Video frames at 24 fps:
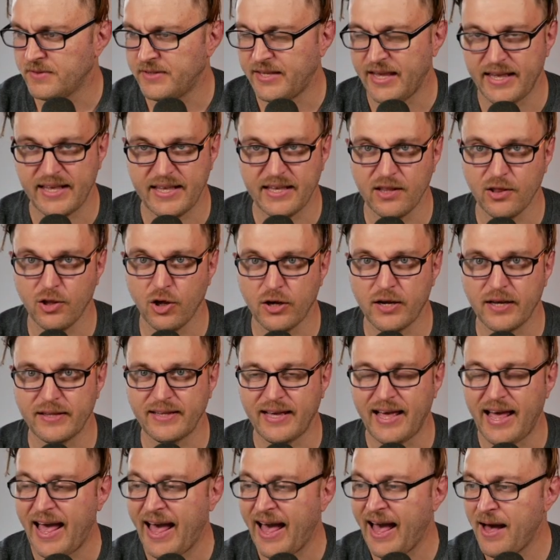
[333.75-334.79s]
Taking a look at
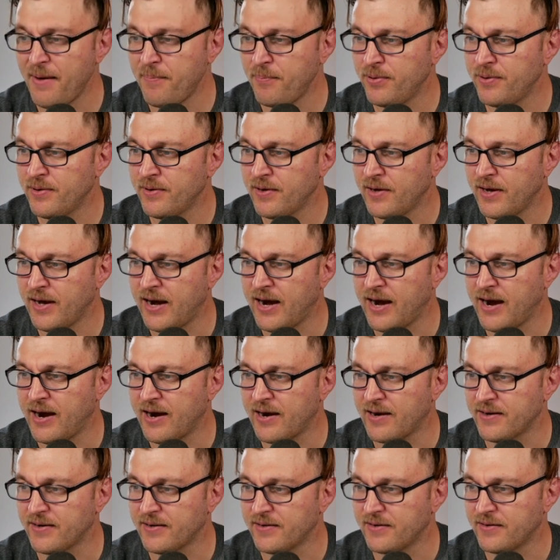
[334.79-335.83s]
the app,
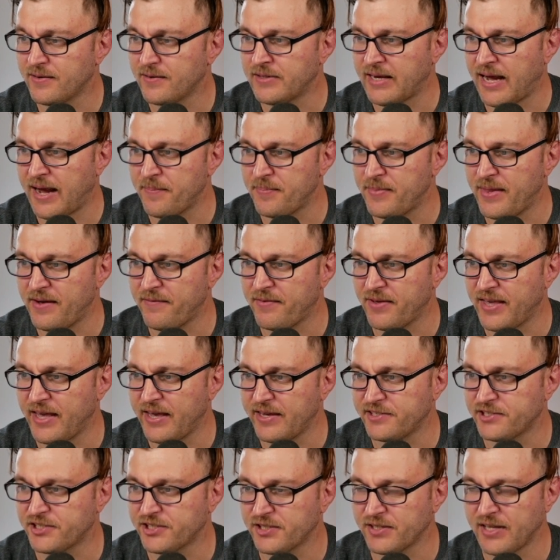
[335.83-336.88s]
our top
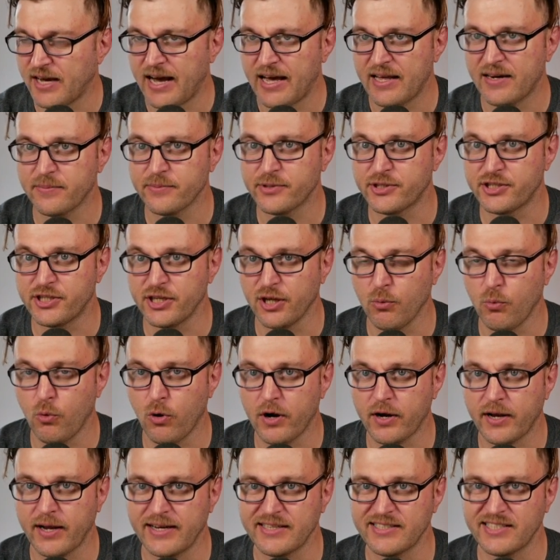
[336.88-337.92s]
navigation items still
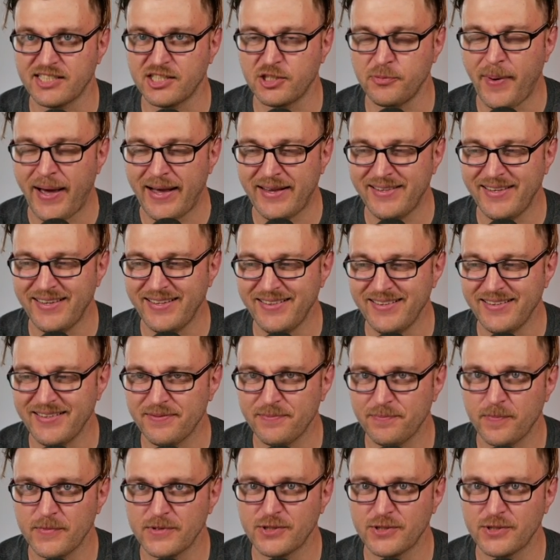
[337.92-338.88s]
work as expected.